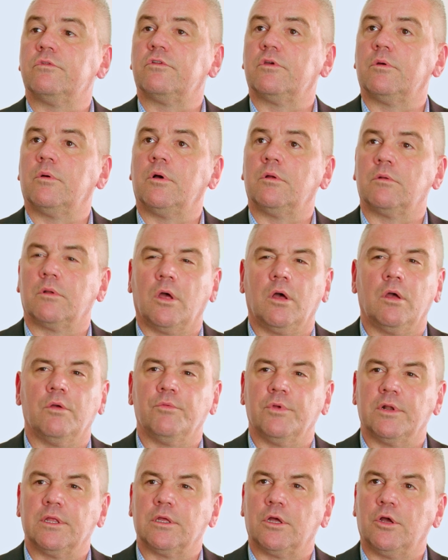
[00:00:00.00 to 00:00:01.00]
And so I
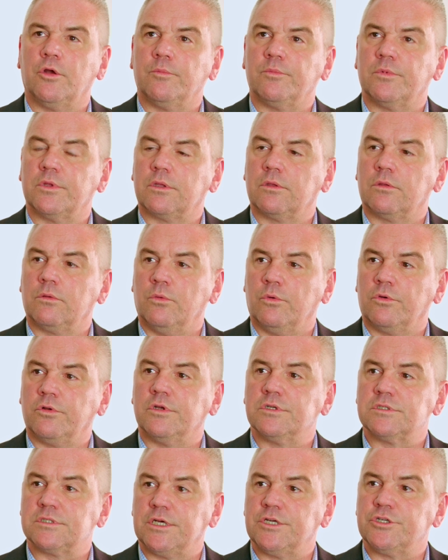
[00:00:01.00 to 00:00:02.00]
really hope that
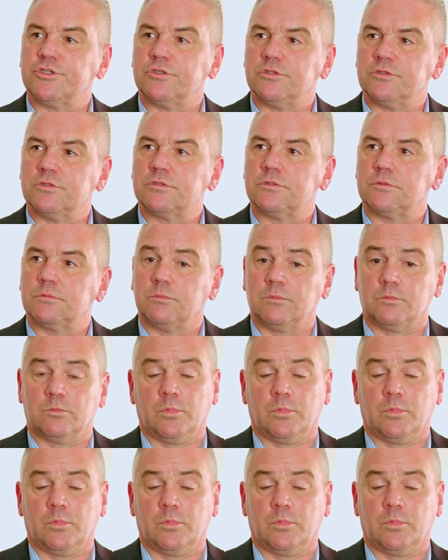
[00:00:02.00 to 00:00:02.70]
organisations,